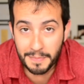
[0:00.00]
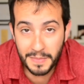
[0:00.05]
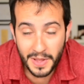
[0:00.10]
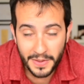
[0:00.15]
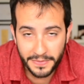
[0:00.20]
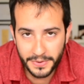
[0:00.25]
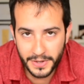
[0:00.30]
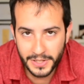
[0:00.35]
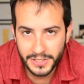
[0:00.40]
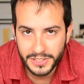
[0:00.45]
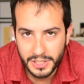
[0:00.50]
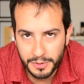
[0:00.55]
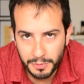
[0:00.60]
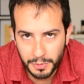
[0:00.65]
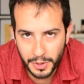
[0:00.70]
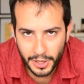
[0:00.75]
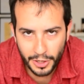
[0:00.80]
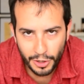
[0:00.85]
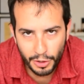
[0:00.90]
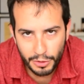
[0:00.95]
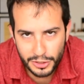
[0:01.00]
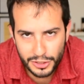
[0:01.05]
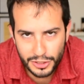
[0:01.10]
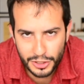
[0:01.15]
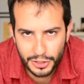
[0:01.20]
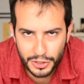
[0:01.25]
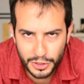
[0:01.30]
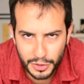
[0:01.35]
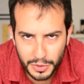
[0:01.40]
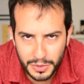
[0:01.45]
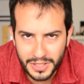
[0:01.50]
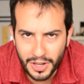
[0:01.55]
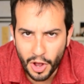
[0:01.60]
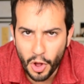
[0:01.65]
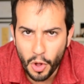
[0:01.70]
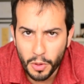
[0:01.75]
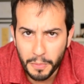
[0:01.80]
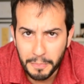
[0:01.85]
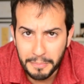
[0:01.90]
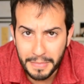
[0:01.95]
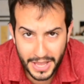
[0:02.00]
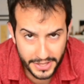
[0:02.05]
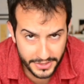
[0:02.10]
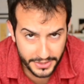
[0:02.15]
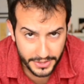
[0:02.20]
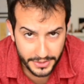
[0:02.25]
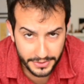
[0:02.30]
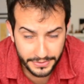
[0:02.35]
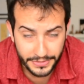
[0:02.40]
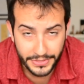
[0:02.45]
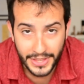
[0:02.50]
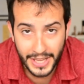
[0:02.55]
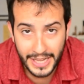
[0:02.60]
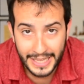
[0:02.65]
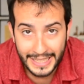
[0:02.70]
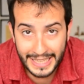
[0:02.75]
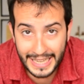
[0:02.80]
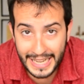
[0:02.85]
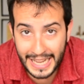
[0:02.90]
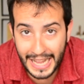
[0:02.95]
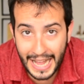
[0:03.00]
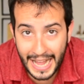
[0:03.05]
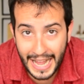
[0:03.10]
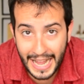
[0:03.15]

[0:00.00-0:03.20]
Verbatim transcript: But first, if we're going to do the whole method thing,